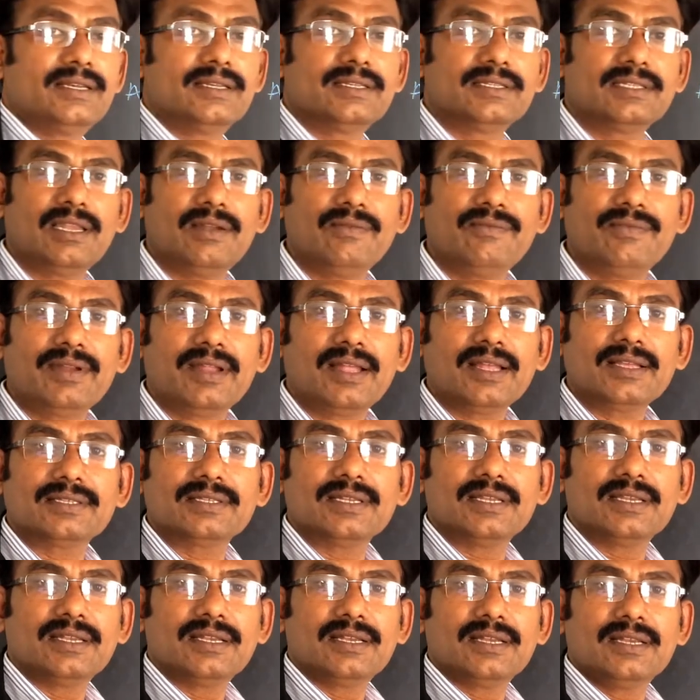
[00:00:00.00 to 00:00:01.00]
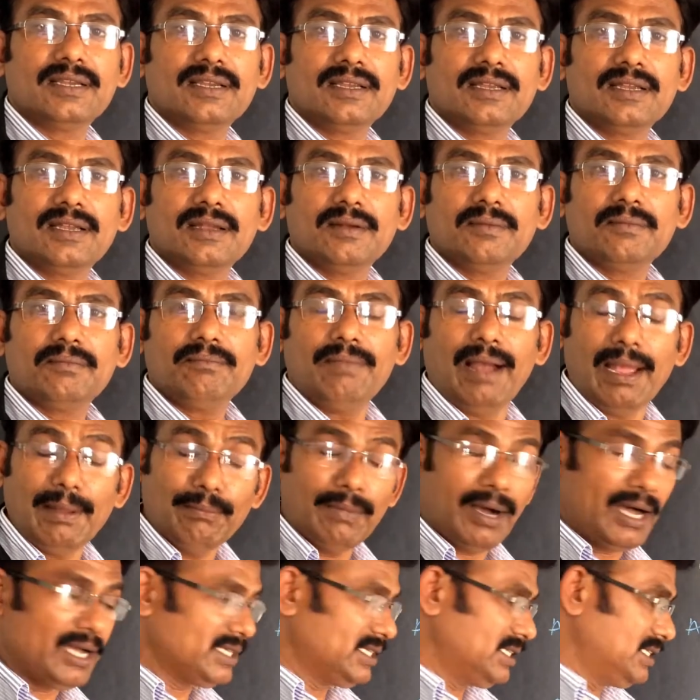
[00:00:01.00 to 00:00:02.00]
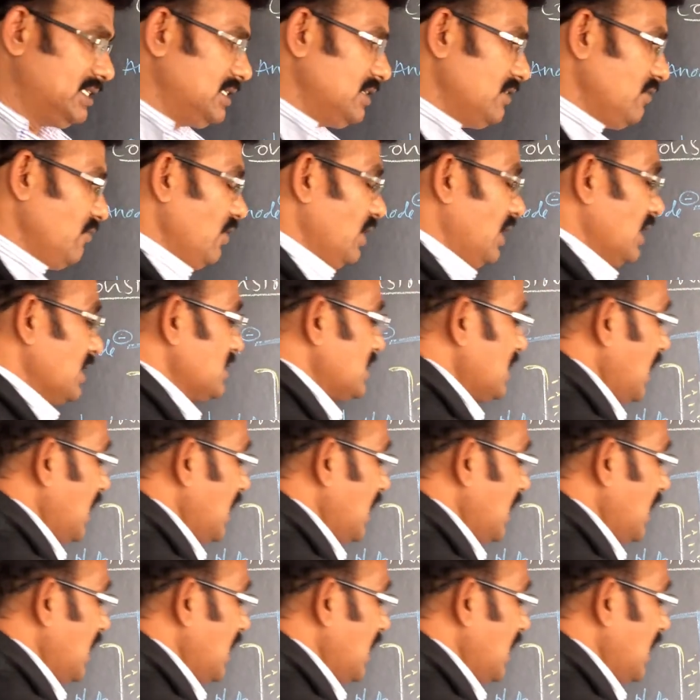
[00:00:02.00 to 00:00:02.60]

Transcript: sulfuric acid. By mass, we can